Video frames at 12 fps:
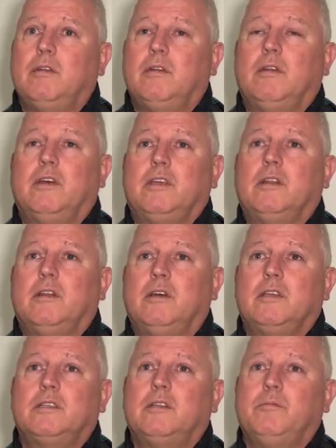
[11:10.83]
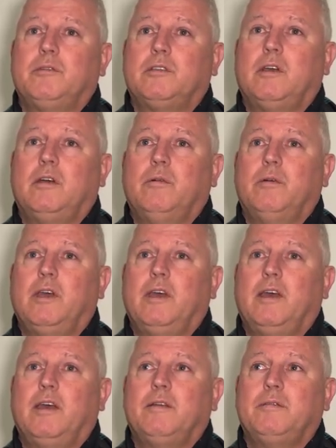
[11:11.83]
likes them,
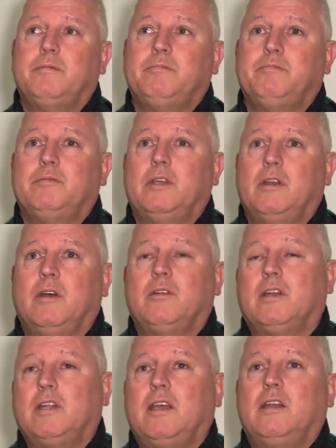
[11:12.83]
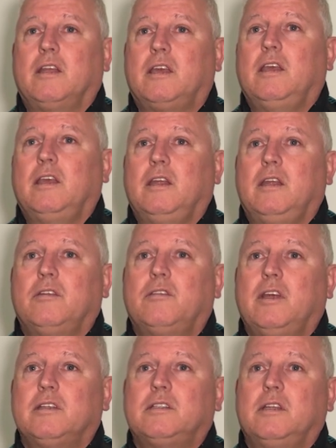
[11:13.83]
so you know, they're taking a keen
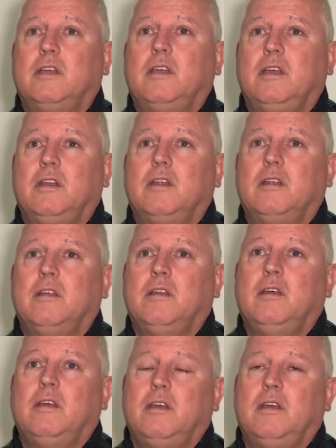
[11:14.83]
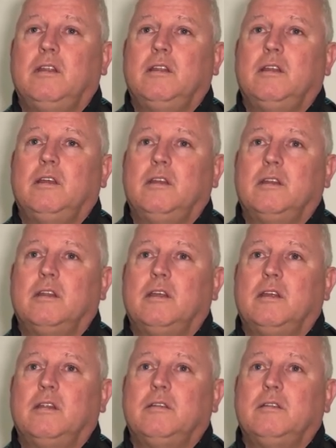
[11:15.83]
interest in
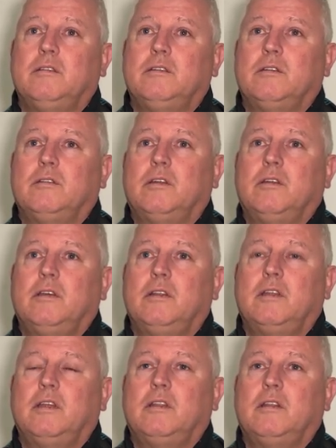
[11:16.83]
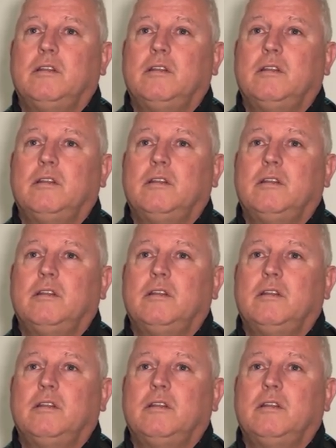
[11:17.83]
the under 19.